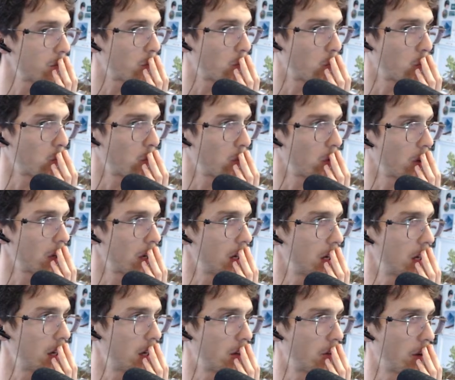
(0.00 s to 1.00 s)

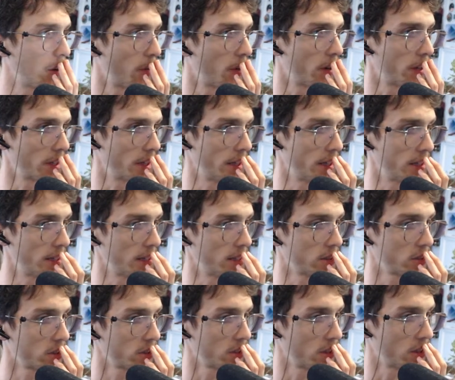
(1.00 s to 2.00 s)
What do I want here?
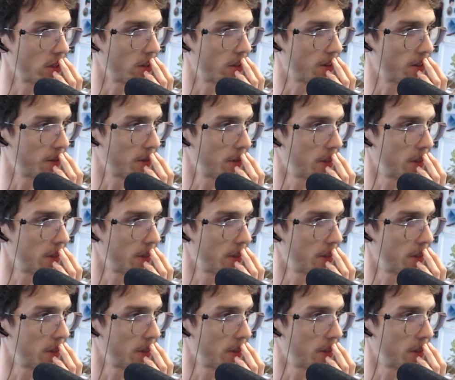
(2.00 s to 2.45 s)
So